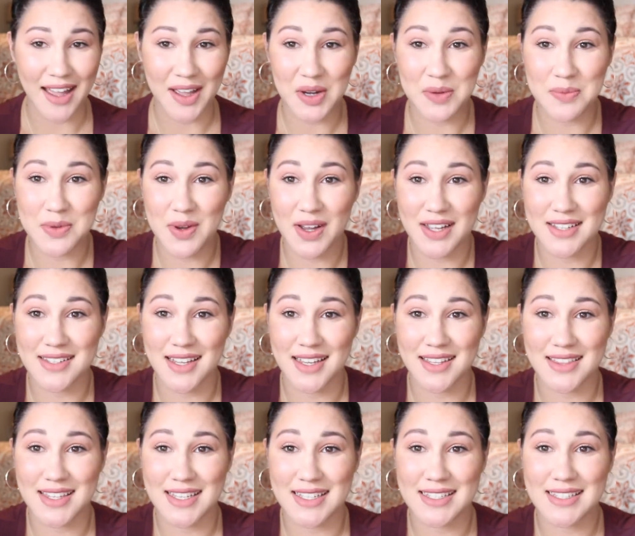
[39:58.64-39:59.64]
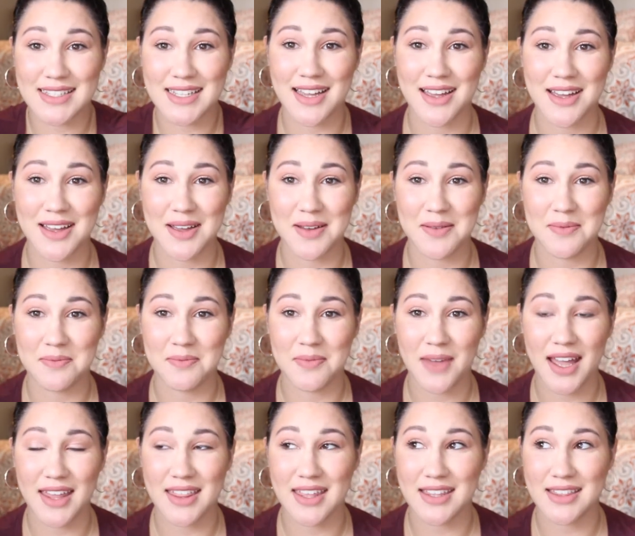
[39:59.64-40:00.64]
I hope you guys like this.
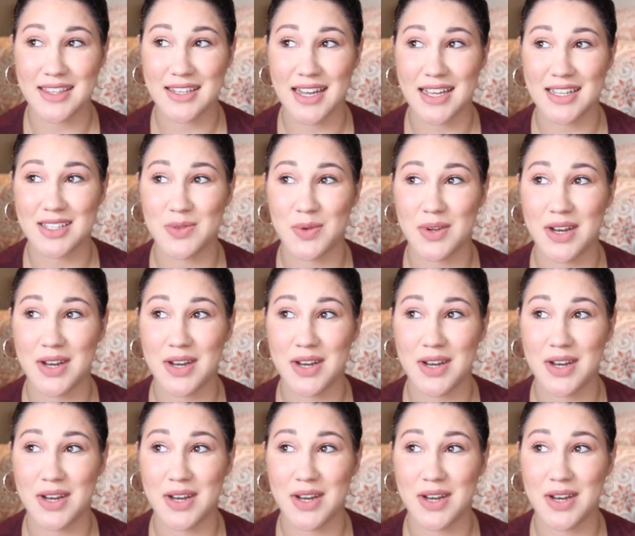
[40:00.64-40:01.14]
I think the next